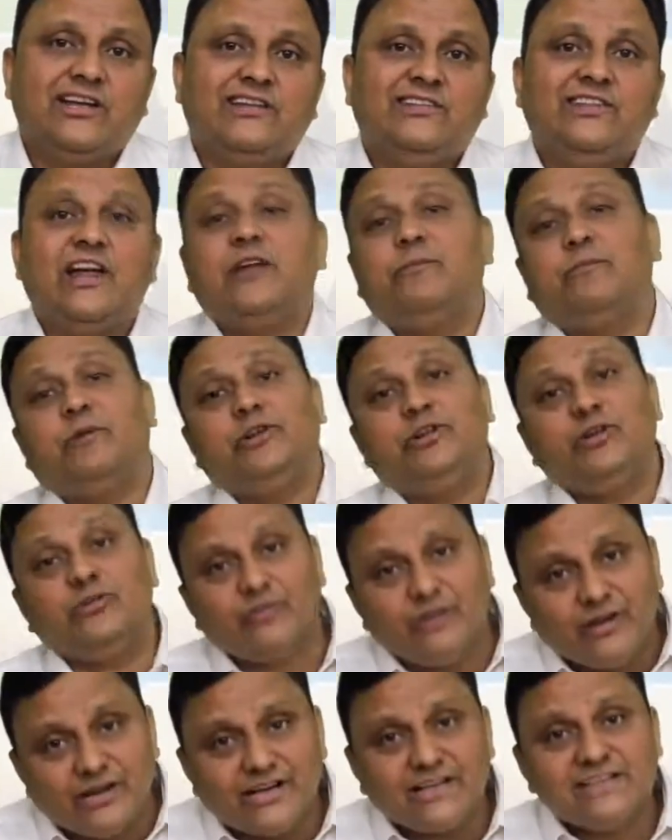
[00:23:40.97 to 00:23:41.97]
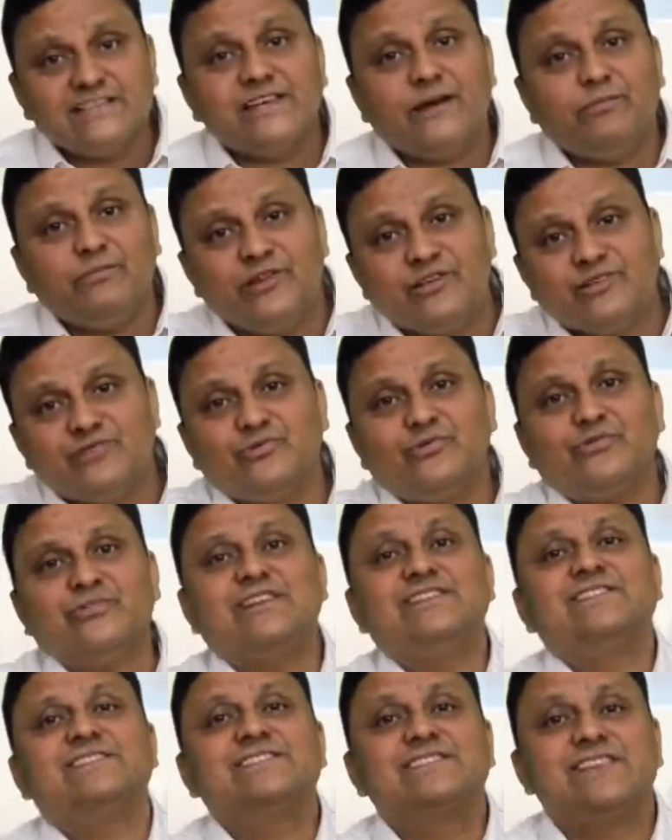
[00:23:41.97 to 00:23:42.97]
that particular concept is known
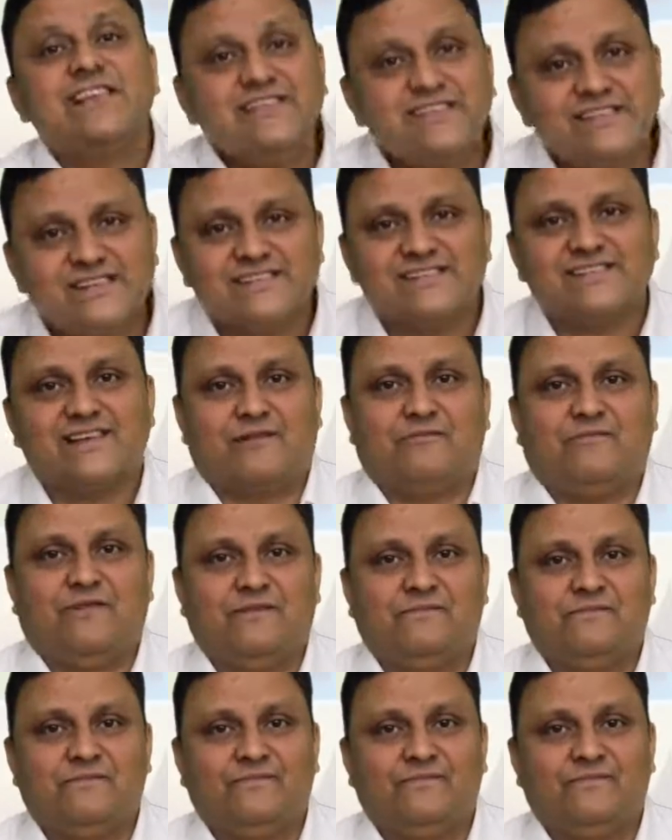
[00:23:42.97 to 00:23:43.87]
as census survey.